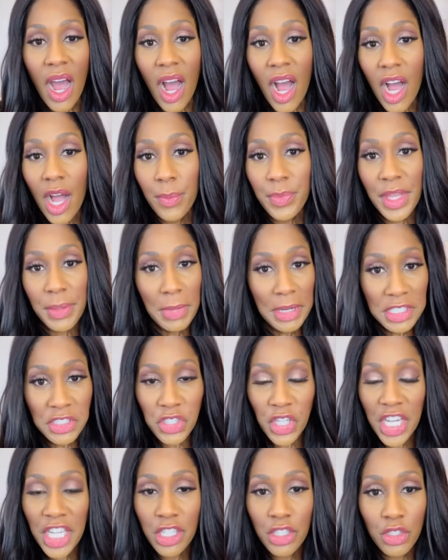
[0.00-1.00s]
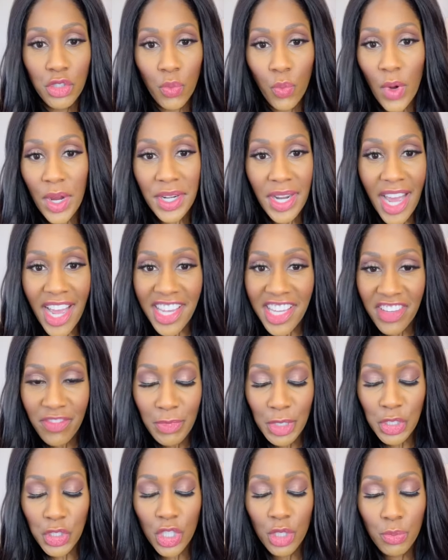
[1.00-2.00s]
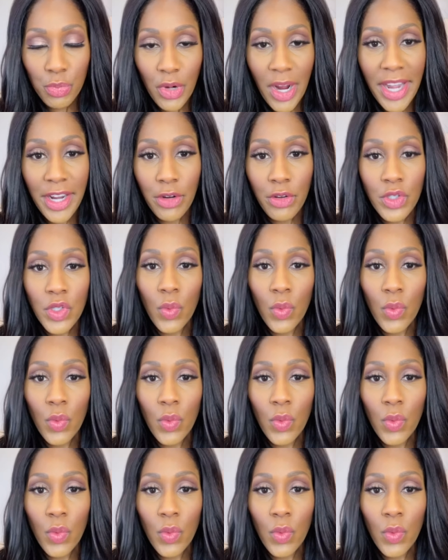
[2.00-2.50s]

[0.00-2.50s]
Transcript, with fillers: um, that might change what I have mentioned prior.